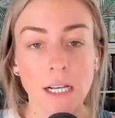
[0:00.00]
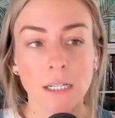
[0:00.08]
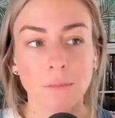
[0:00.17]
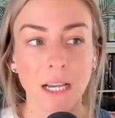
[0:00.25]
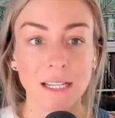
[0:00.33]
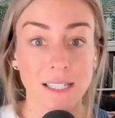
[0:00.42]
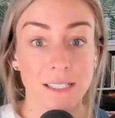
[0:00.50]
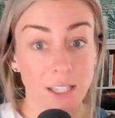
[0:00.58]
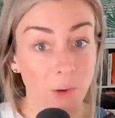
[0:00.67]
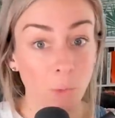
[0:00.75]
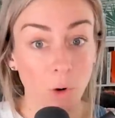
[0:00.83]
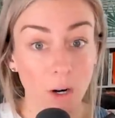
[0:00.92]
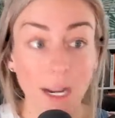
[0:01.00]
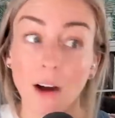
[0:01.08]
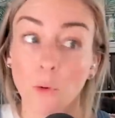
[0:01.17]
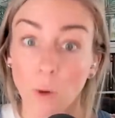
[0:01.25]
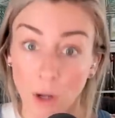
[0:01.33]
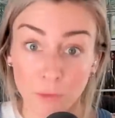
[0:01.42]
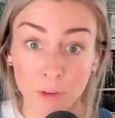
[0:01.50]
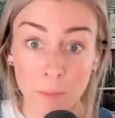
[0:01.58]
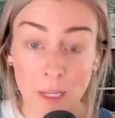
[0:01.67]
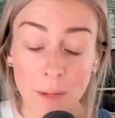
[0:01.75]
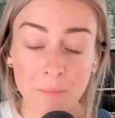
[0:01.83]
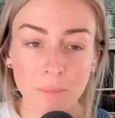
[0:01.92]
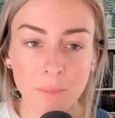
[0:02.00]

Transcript: because it did work out well for me.